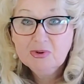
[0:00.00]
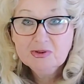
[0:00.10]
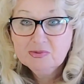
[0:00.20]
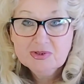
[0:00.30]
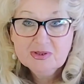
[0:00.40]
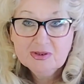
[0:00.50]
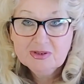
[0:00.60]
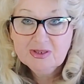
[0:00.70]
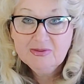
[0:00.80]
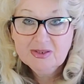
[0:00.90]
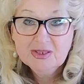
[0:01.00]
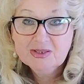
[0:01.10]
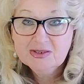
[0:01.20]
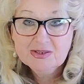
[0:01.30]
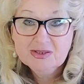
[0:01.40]
word was not even
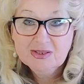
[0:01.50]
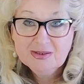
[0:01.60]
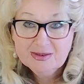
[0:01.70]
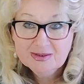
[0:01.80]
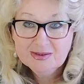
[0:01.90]
existing